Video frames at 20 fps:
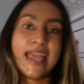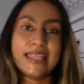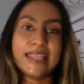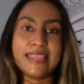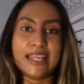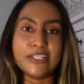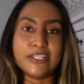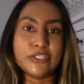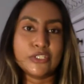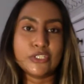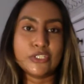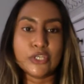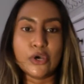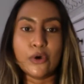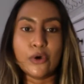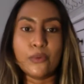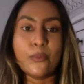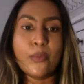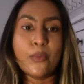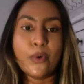to show
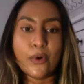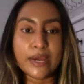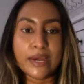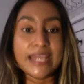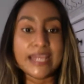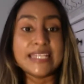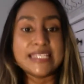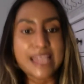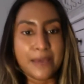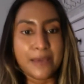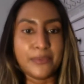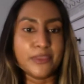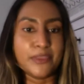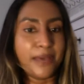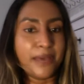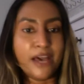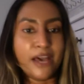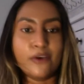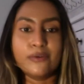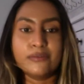more in depth
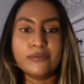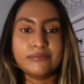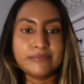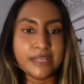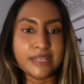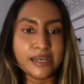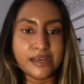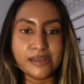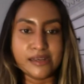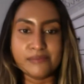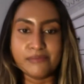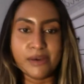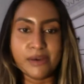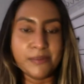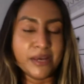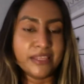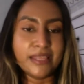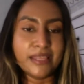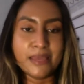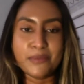about
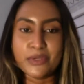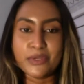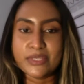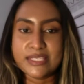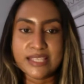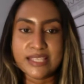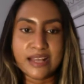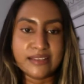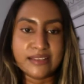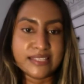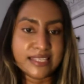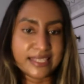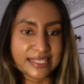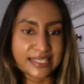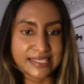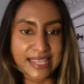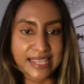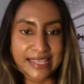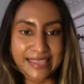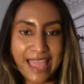the immune cells and things
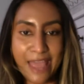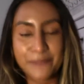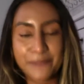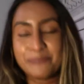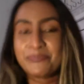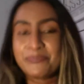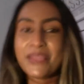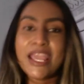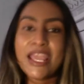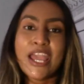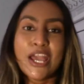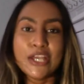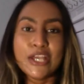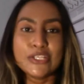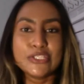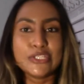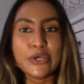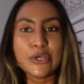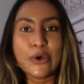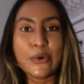like that.
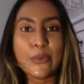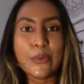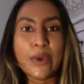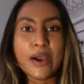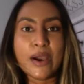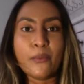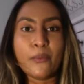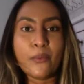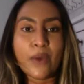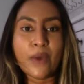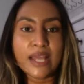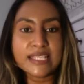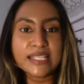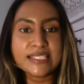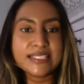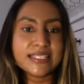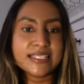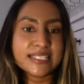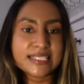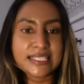So what
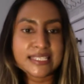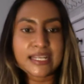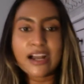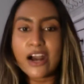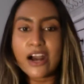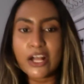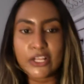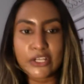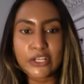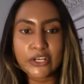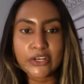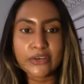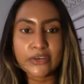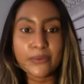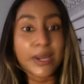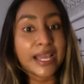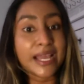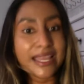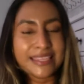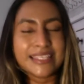
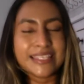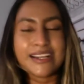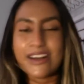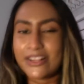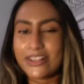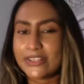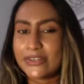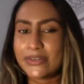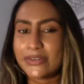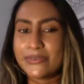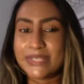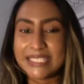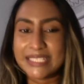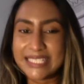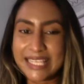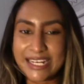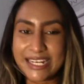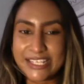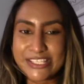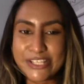kind of color really
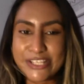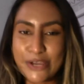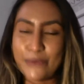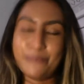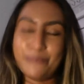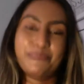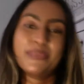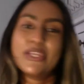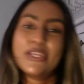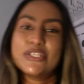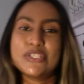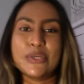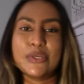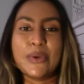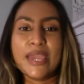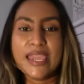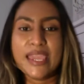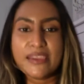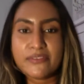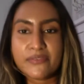let us know? So
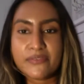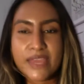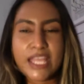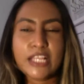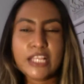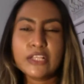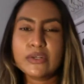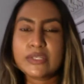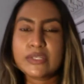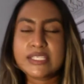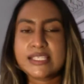if it looks